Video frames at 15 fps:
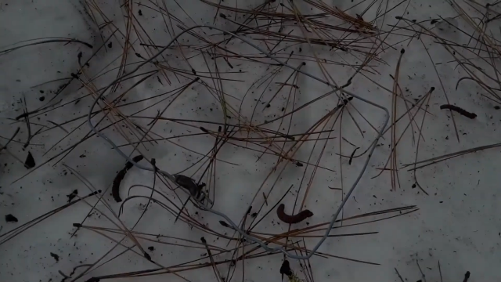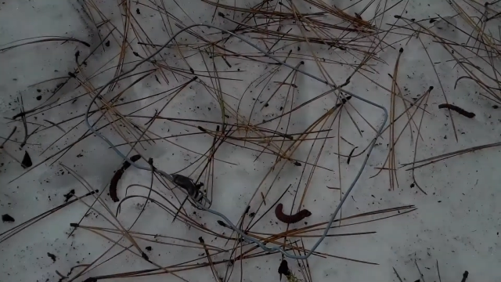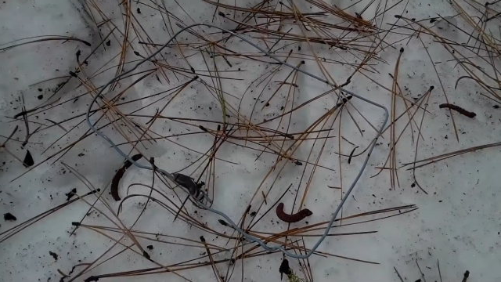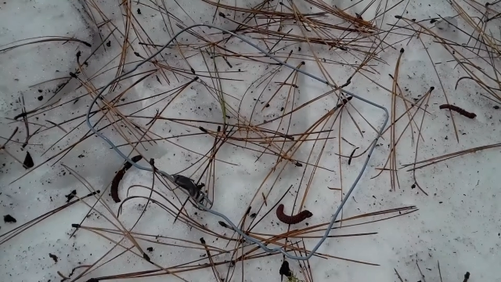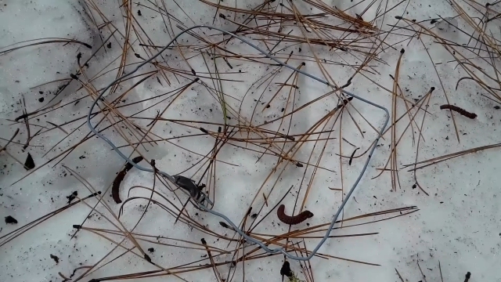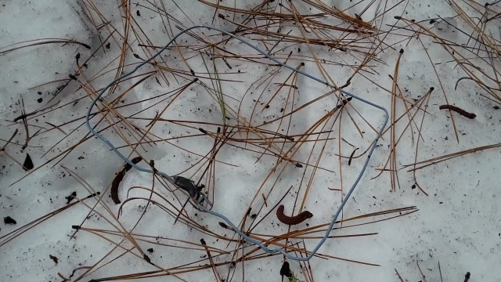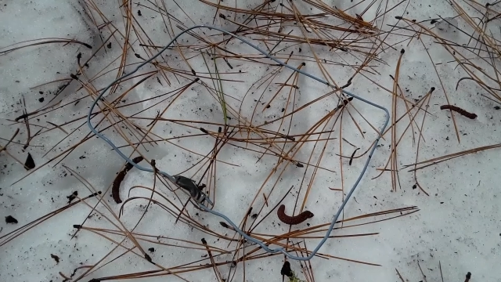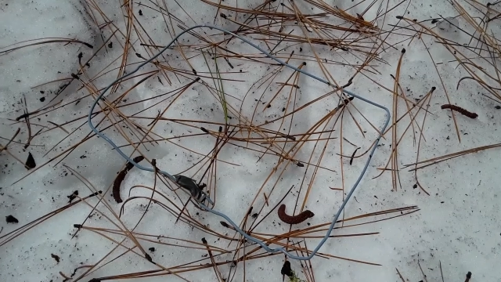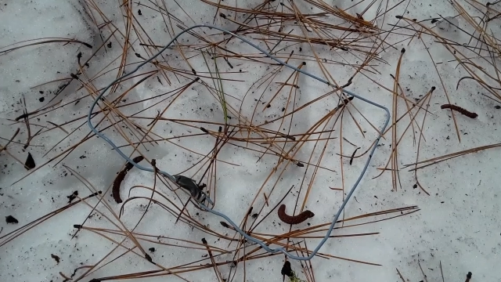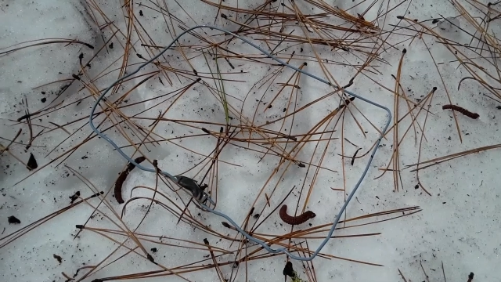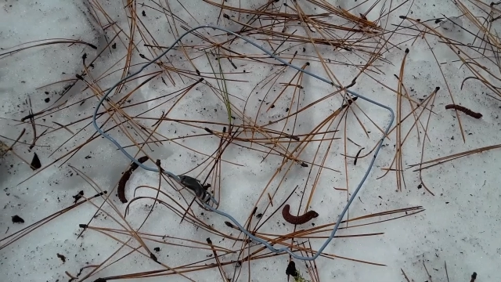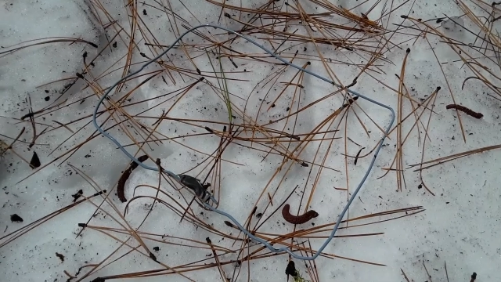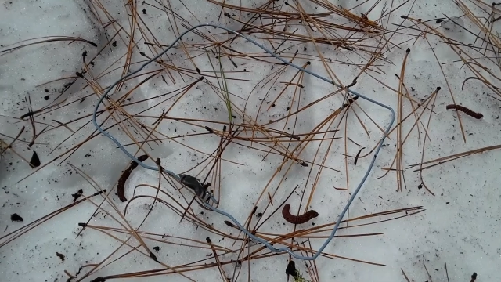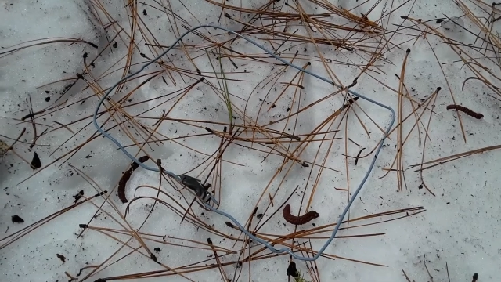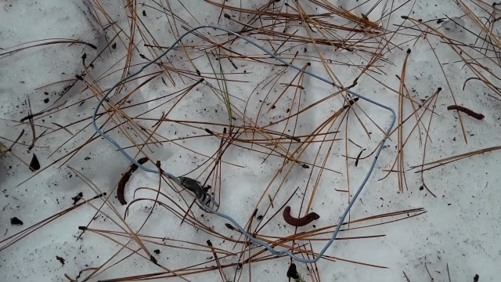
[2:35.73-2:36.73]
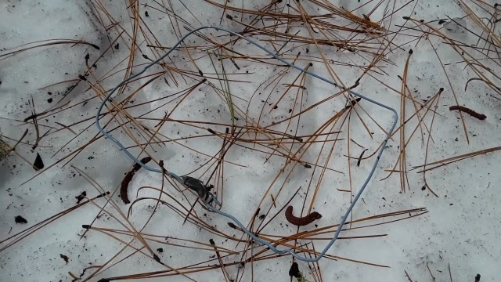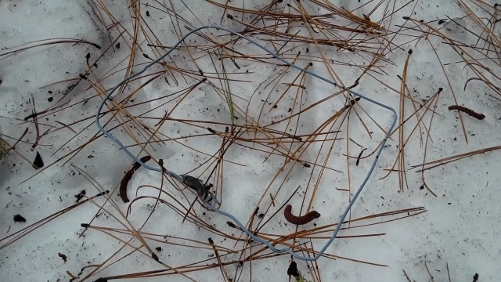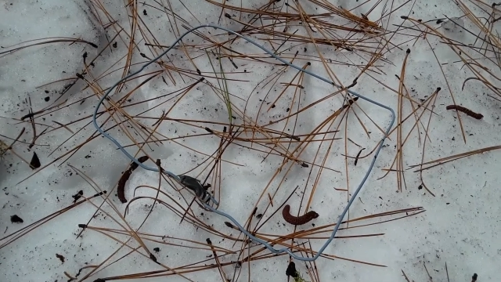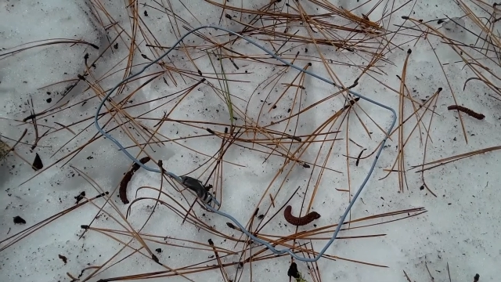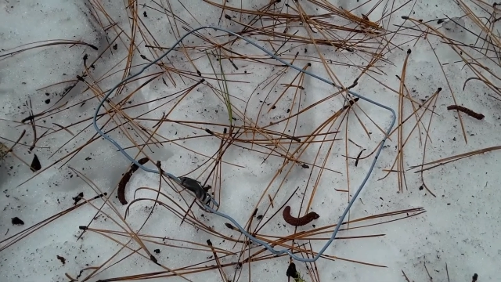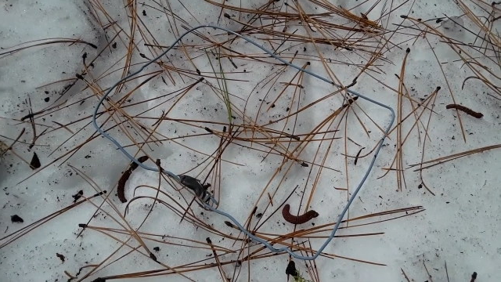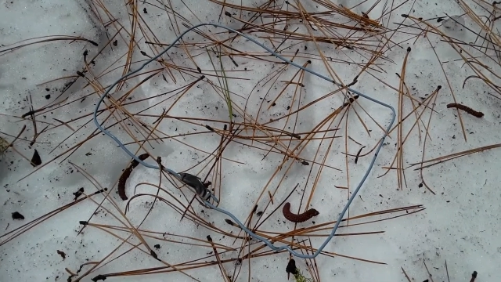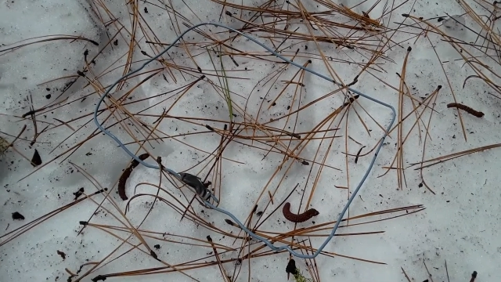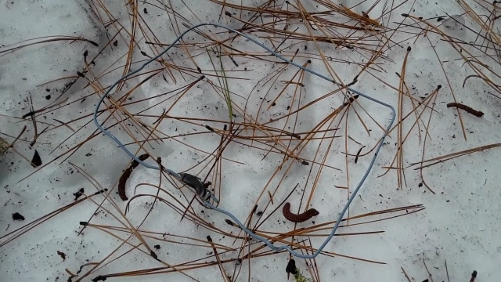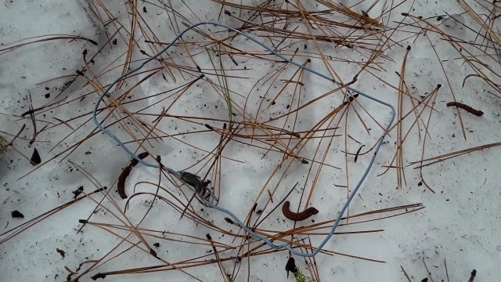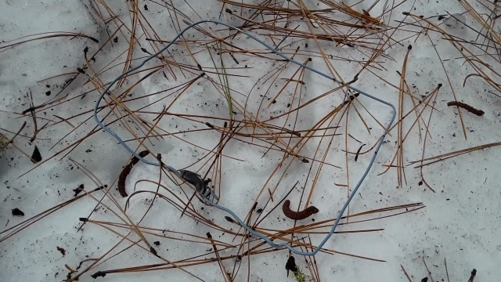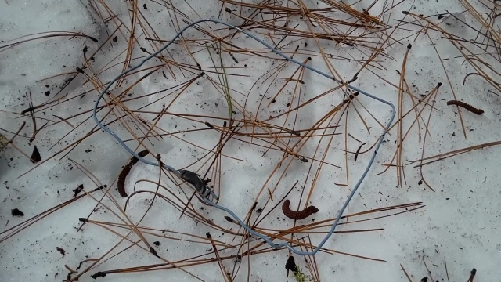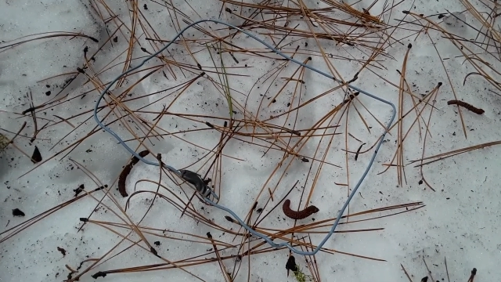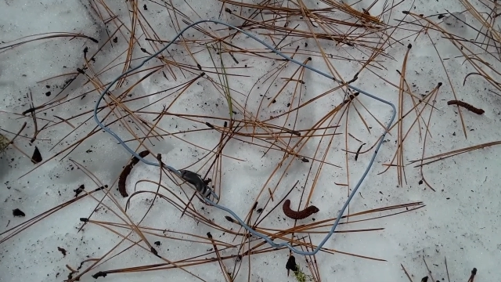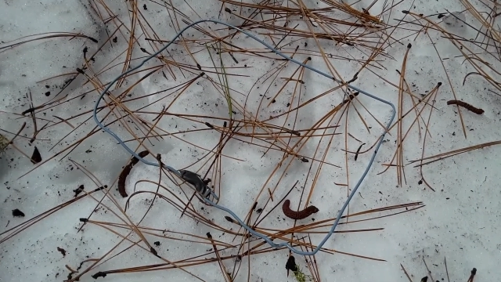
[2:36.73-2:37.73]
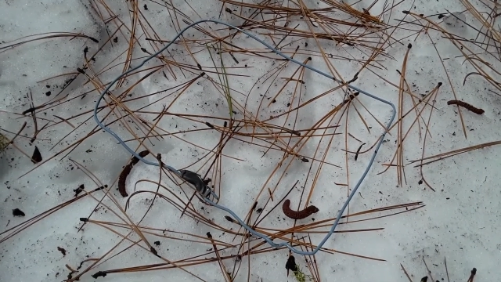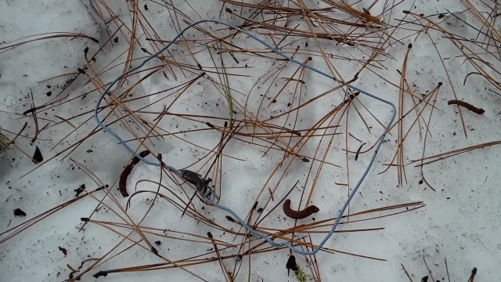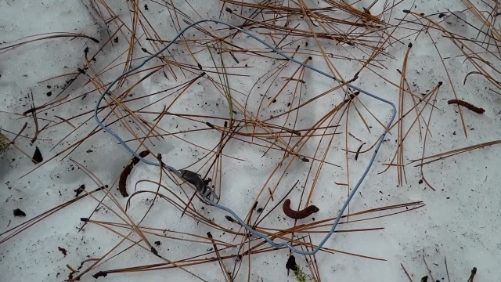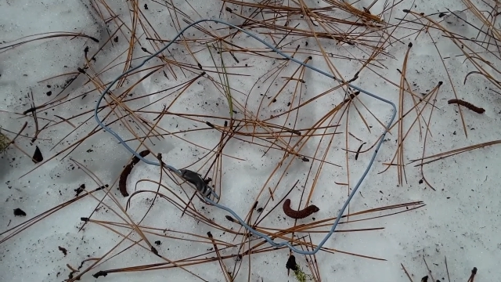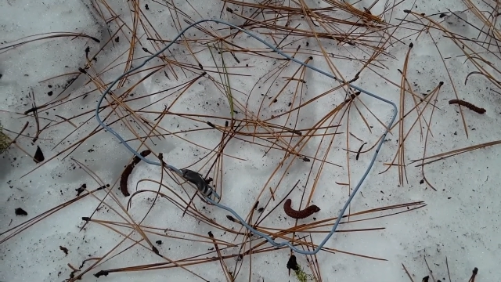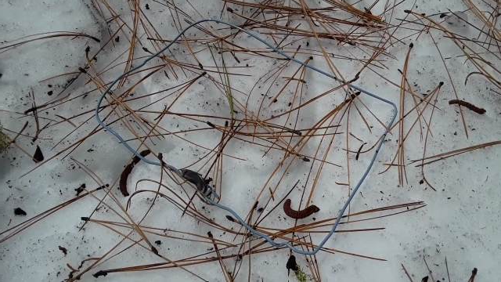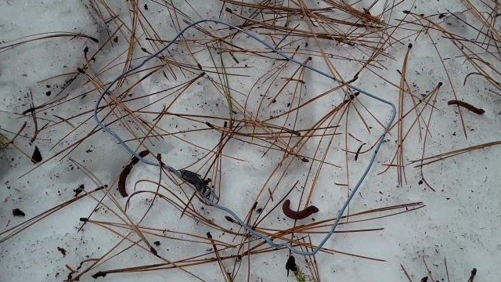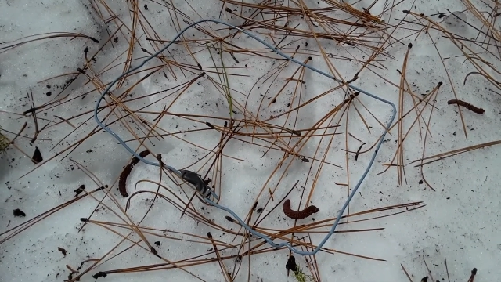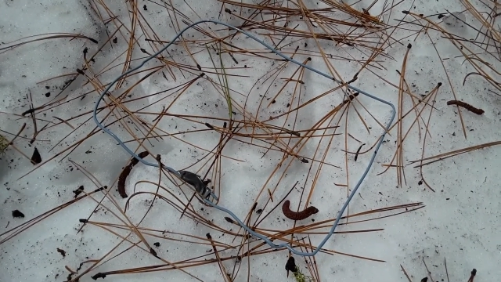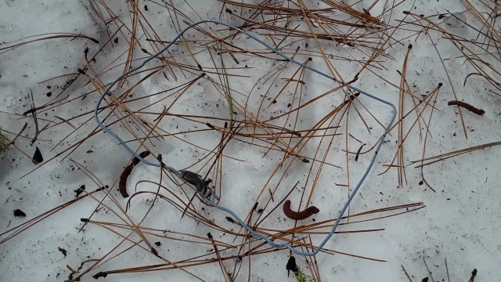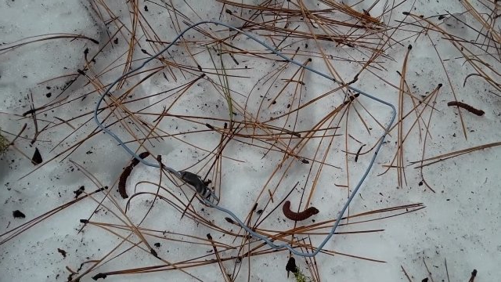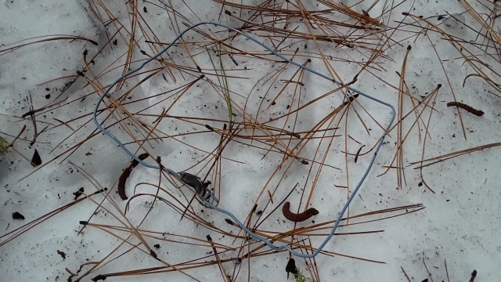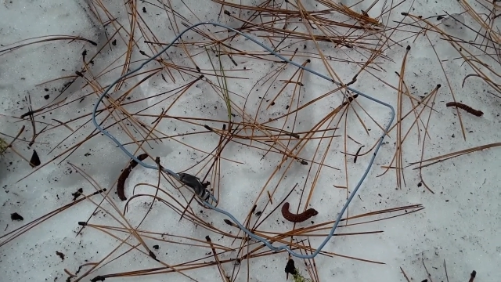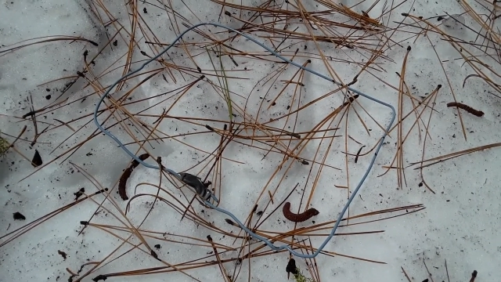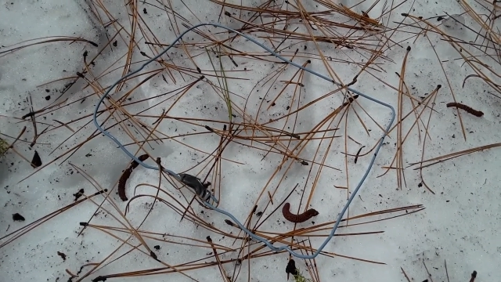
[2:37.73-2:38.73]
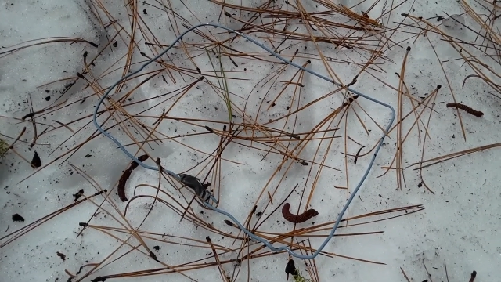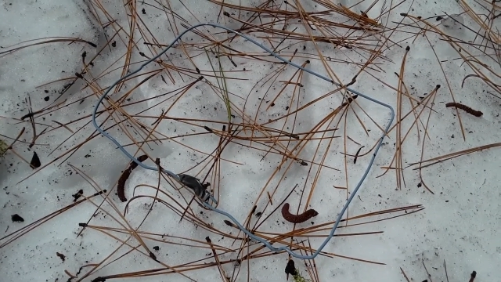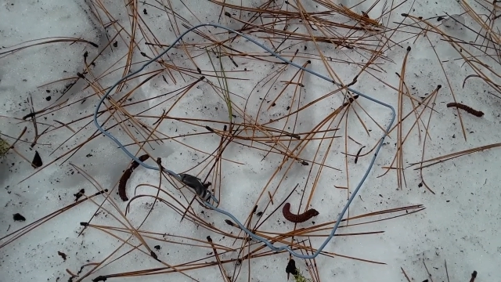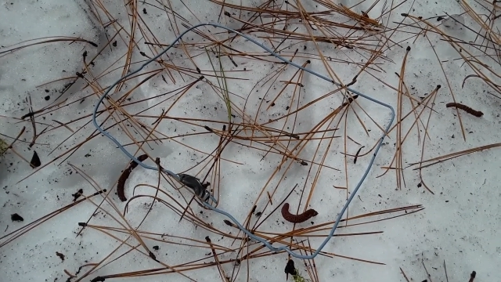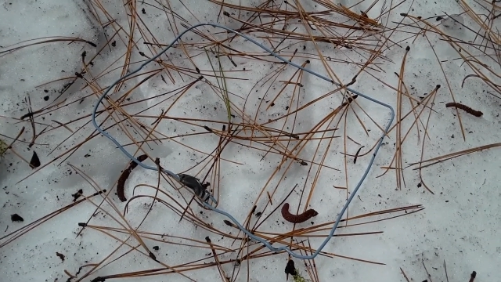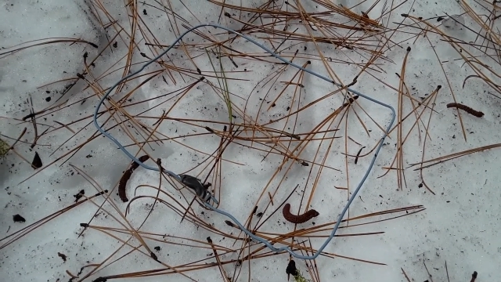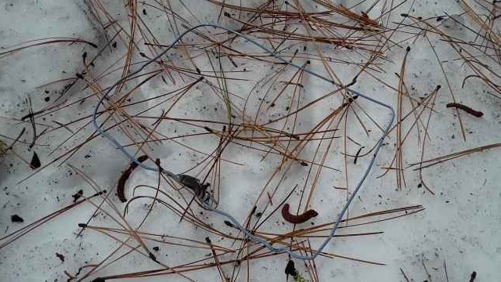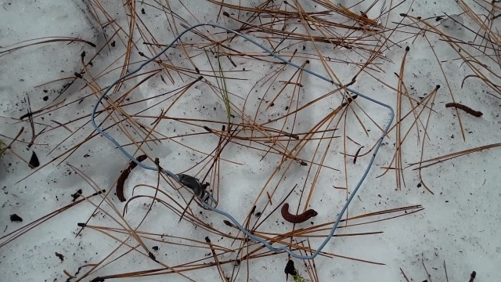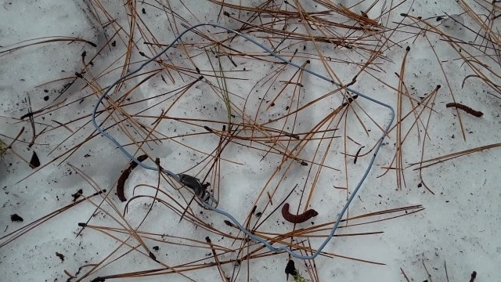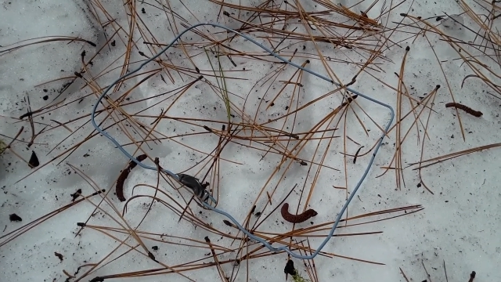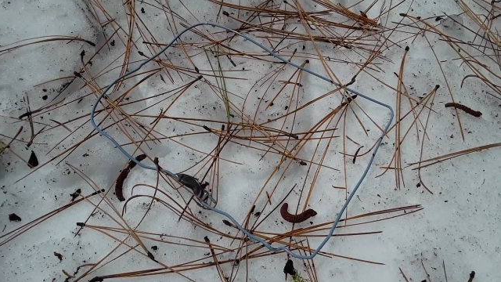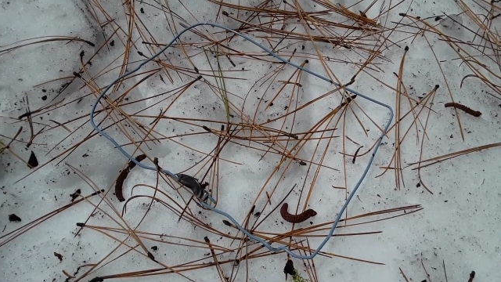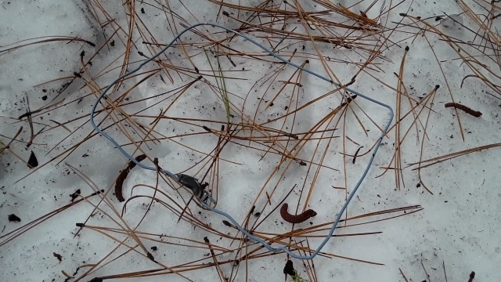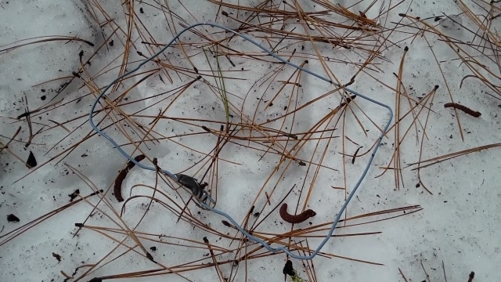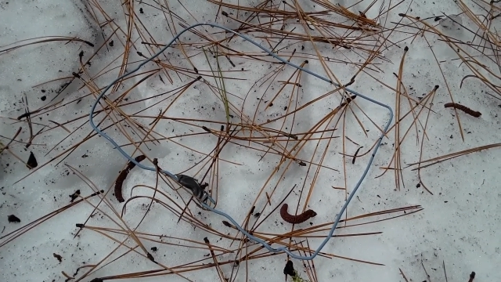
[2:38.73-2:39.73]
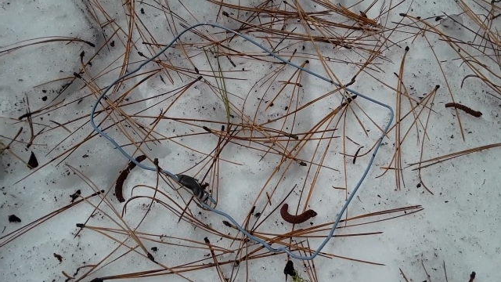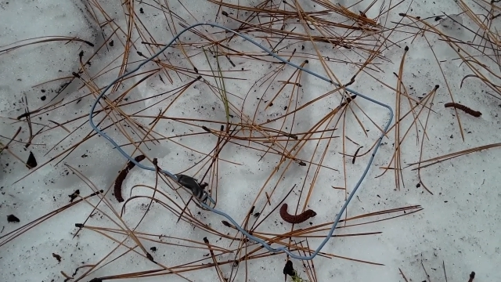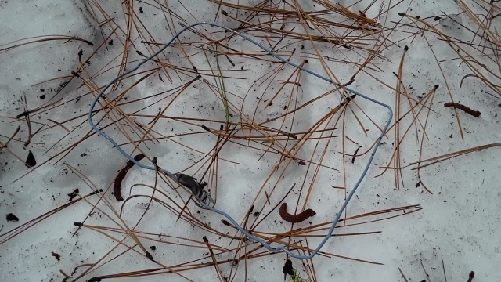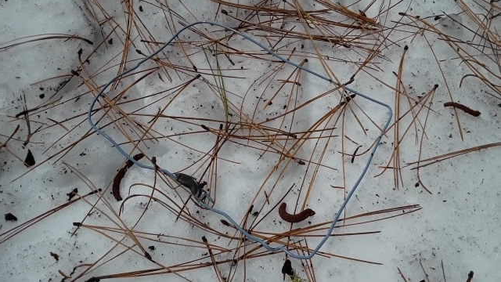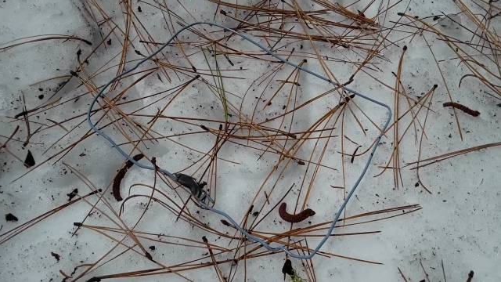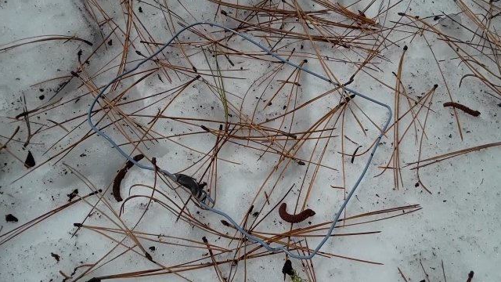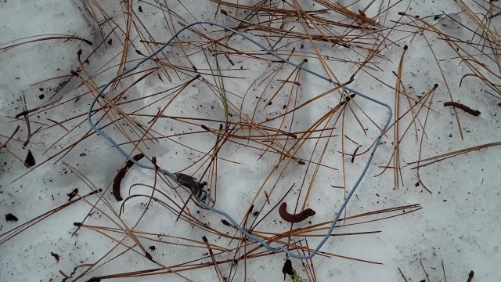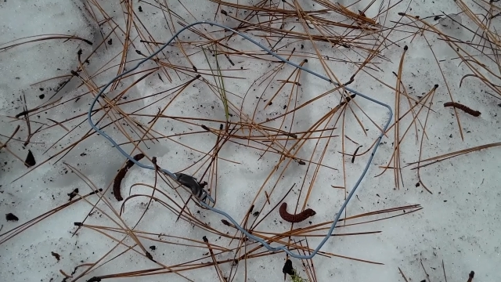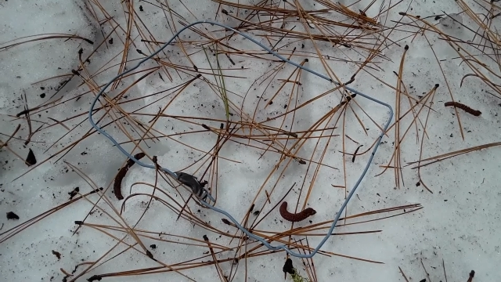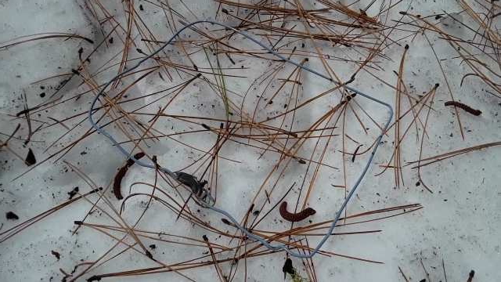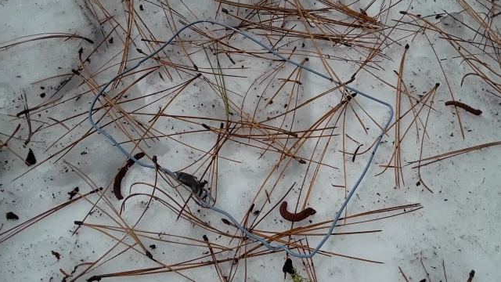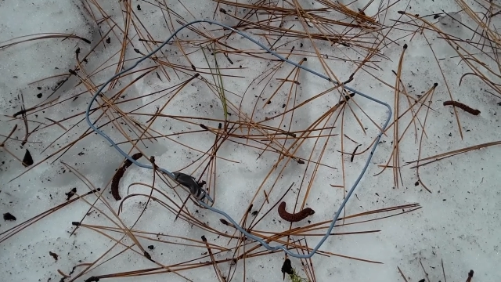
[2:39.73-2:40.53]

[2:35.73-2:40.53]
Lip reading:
[unreadable: no face in view]